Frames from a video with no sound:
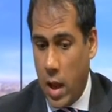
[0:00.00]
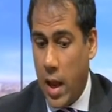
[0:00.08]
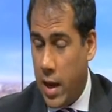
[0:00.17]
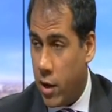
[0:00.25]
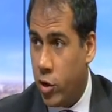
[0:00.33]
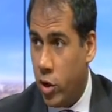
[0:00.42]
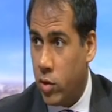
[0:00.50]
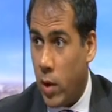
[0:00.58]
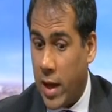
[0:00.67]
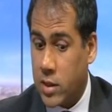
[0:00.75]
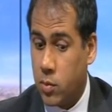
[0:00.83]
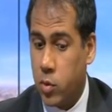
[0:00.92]
in a good
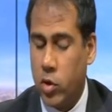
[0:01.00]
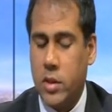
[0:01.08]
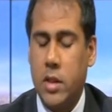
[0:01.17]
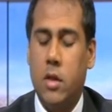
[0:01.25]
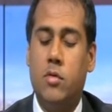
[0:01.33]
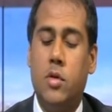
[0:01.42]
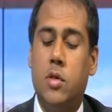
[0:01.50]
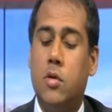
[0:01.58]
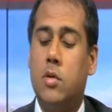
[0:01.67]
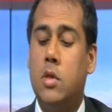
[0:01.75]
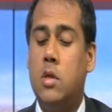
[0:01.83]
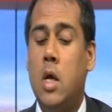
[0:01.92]
way, exploiting those
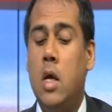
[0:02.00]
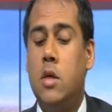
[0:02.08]
resources,